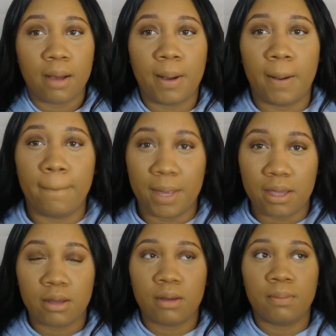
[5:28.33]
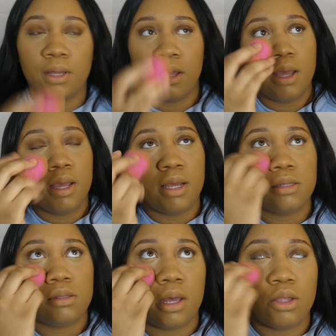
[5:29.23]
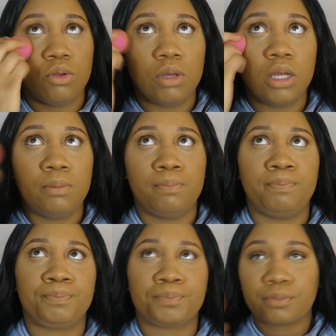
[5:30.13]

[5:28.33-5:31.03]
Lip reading: about makeup is that you can